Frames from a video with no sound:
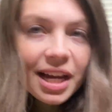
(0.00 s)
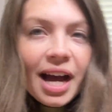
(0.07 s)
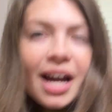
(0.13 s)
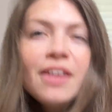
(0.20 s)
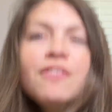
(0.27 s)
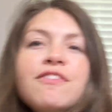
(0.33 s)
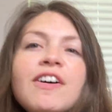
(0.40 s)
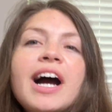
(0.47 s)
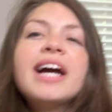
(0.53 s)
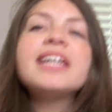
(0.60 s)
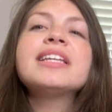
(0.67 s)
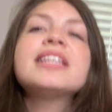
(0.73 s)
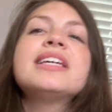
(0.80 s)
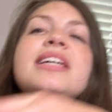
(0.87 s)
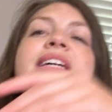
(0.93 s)
I
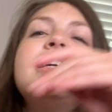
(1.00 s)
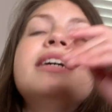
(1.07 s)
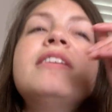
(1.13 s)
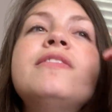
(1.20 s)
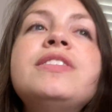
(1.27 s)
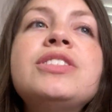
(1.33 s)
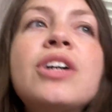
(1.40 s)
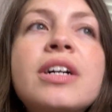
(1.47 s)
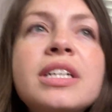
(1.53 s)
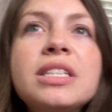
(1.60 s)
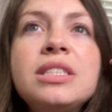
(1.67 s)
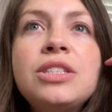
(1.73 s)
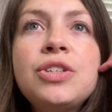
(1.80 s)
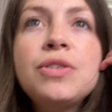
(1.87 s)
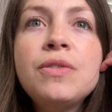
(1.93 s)
finally have
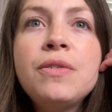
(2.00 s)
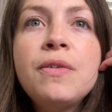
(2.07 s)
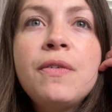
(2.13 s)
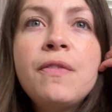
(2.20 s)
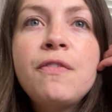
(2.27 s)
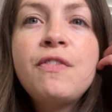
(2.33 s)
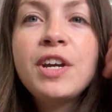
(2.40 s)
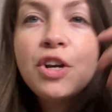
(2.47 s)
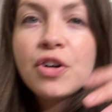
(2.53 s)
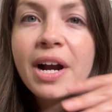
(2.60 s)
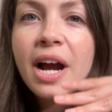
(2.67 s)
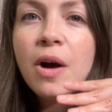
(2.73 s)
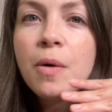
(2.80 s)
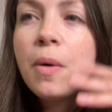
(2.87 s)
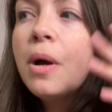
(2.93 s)
started to figure
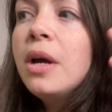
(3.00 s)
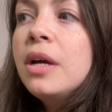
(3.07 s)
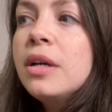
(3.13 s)
out